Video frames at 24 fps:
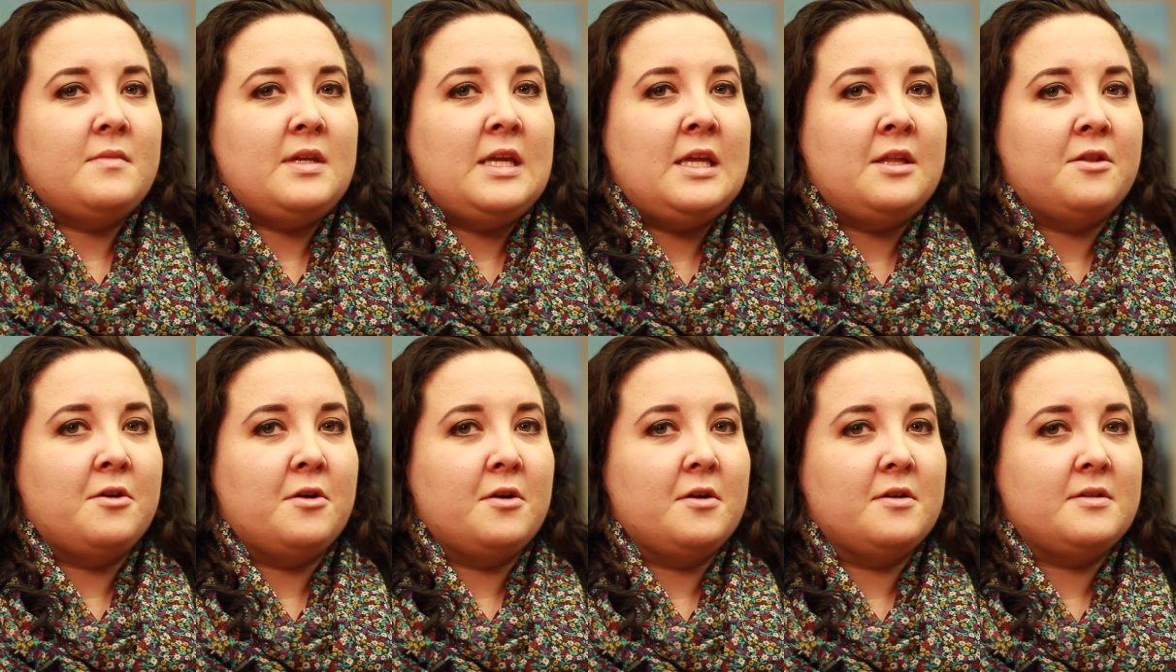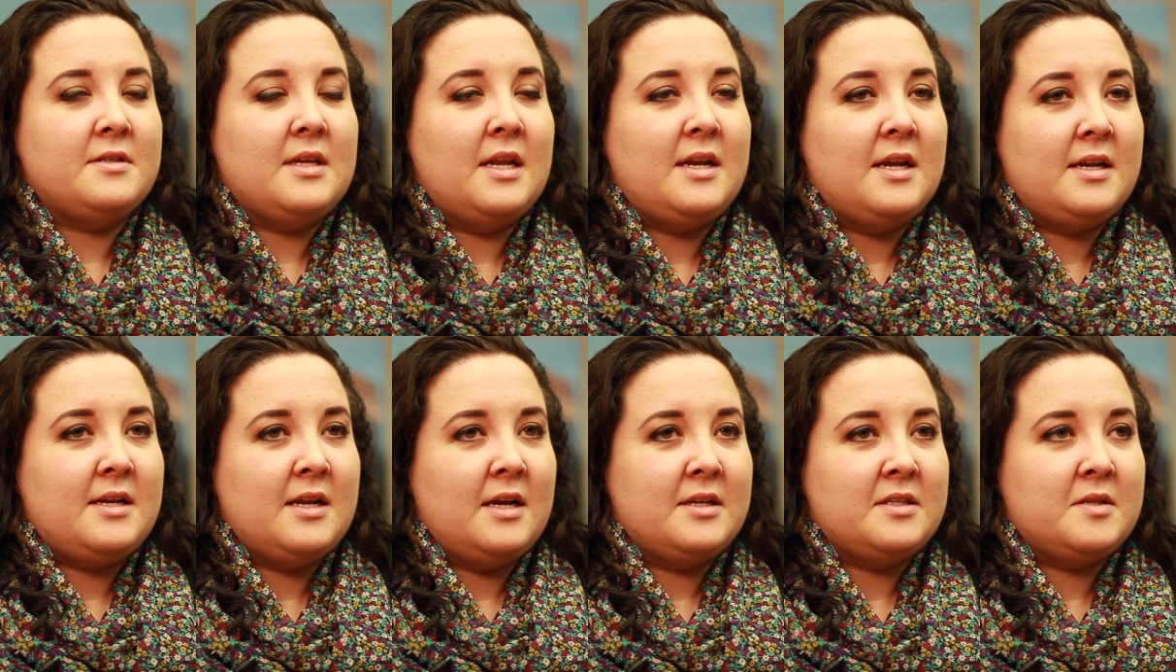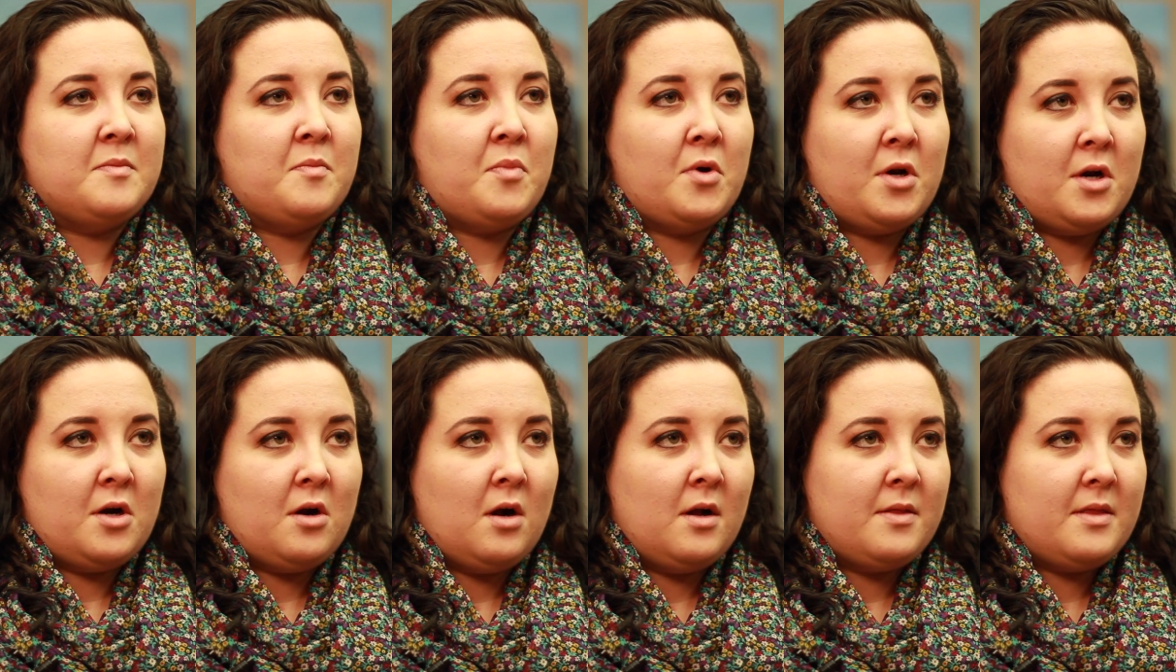either send it to us and
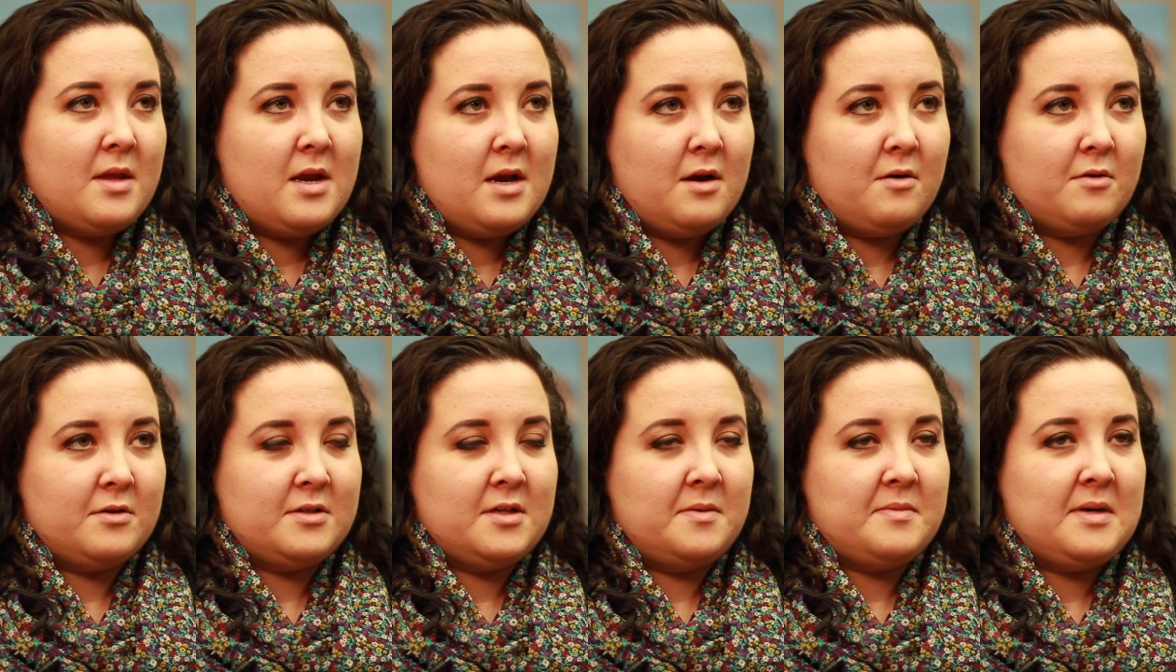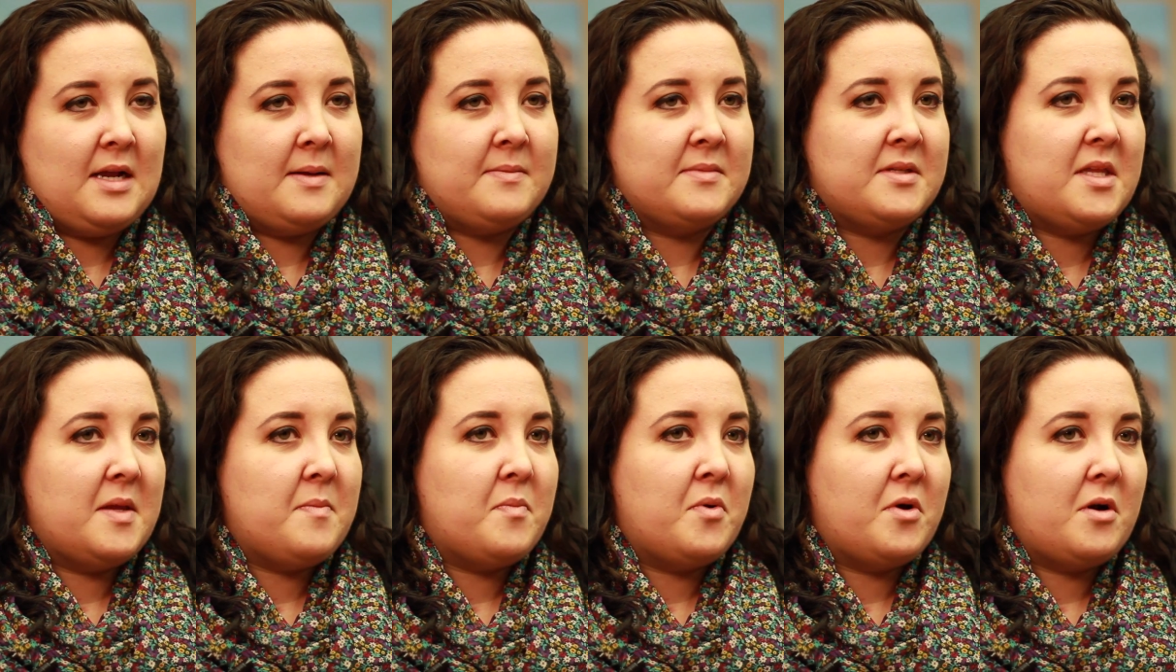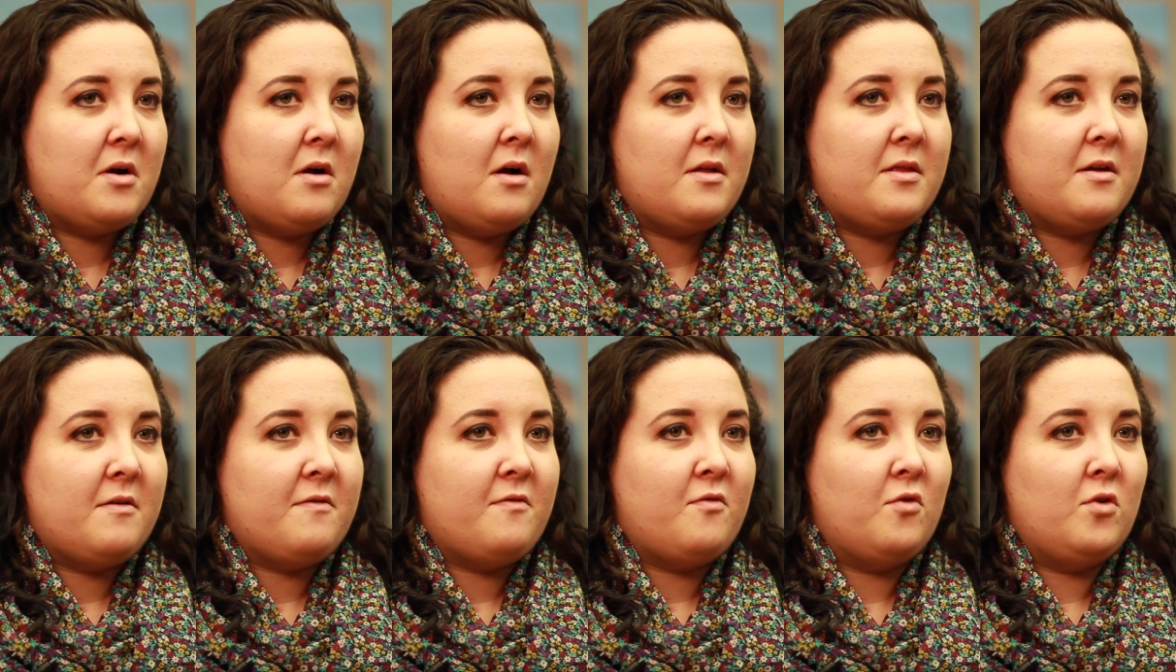put it on there, or sometimes they put it on
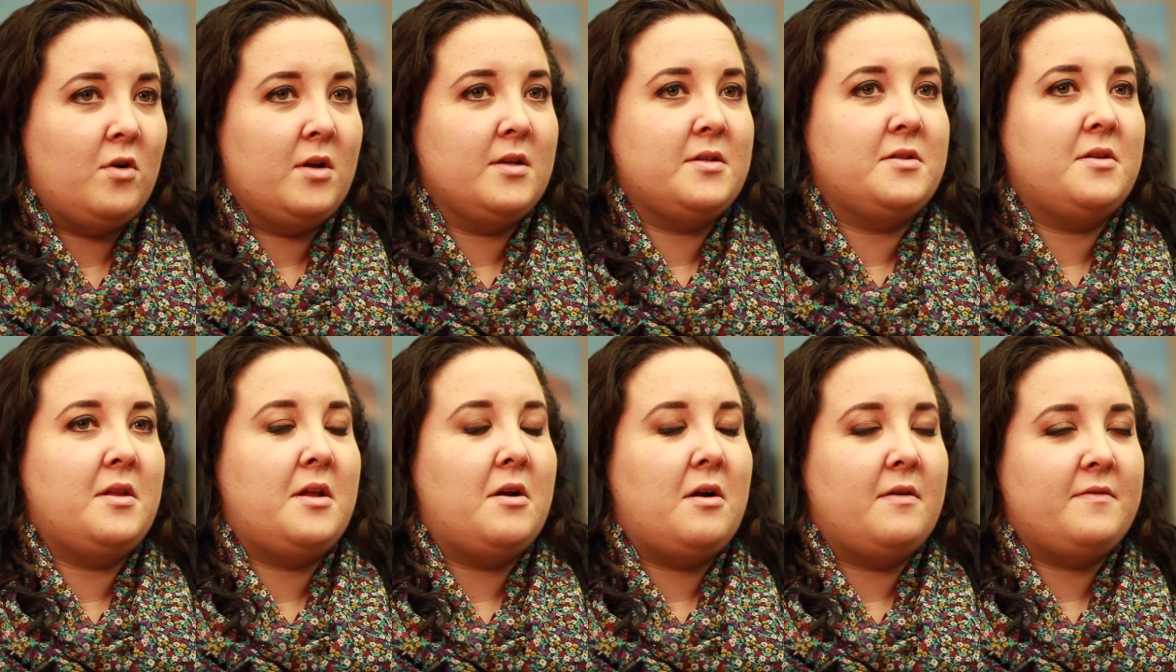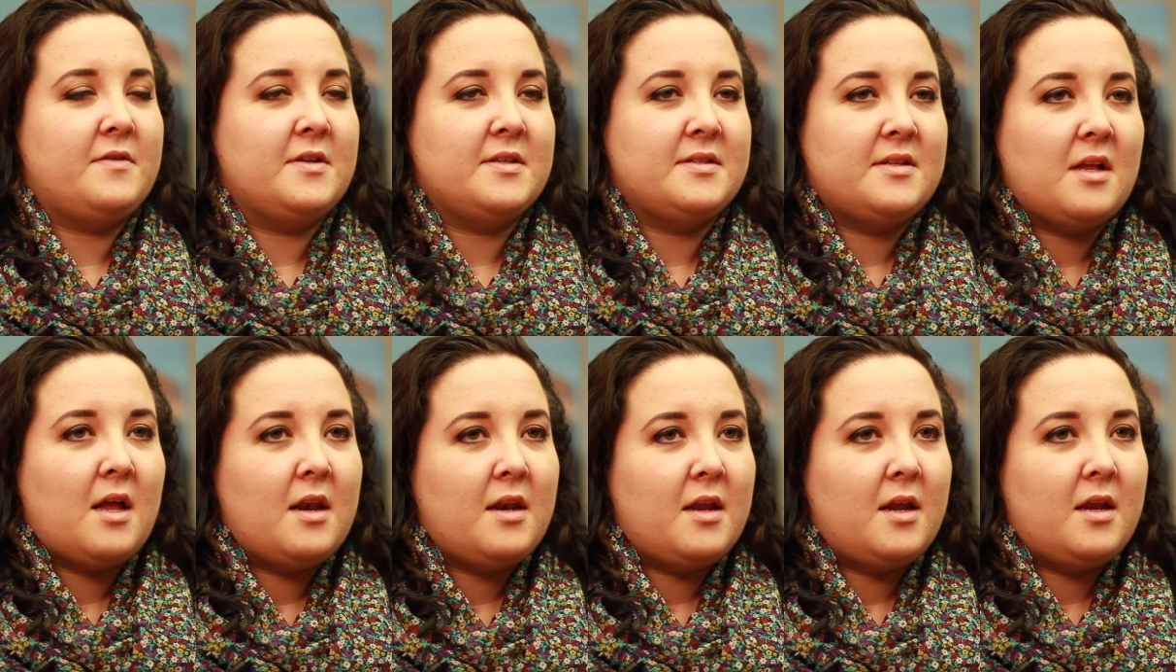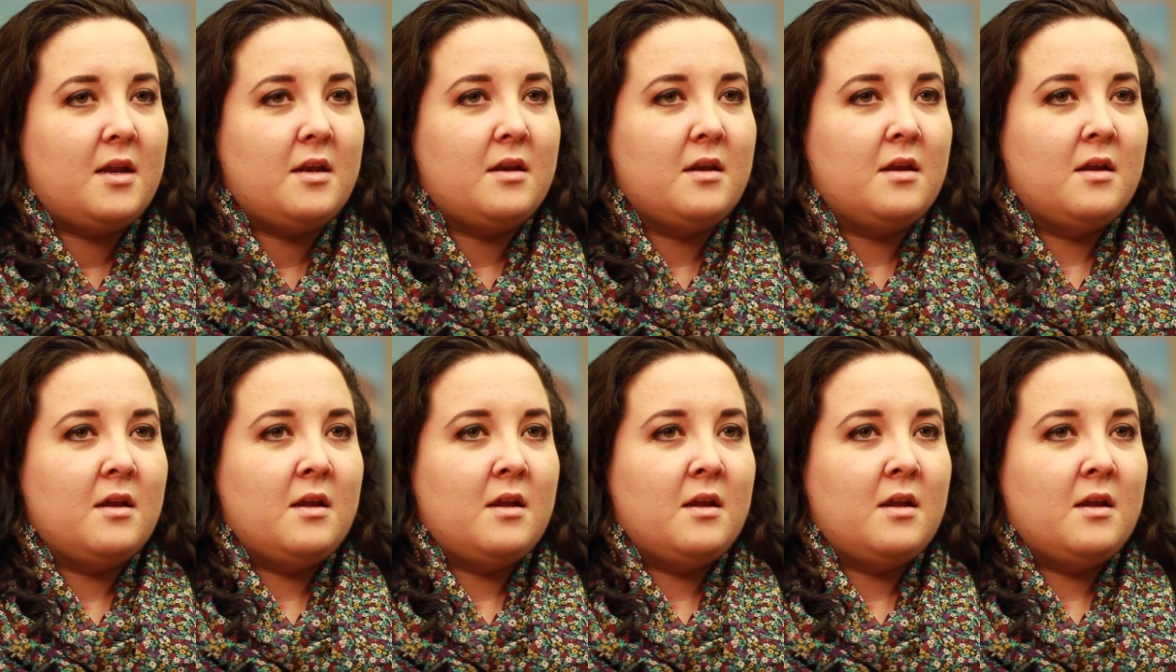there for us so they don't have to send it.